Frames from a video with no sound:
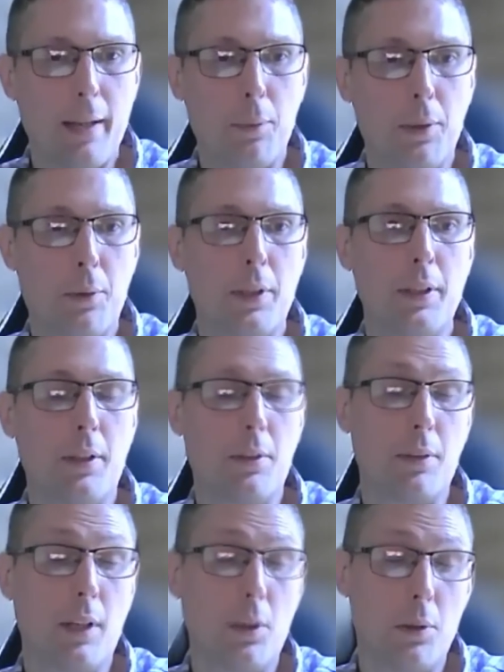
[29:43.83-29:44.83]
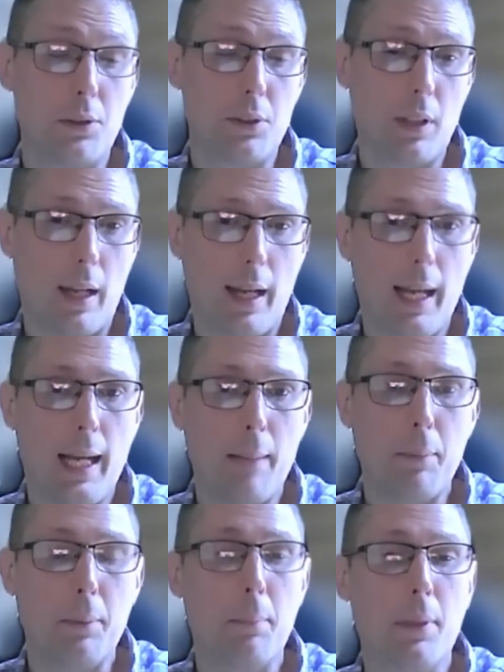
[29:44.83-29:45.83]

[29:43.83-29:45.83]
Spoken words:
We really don't know what's going to happen,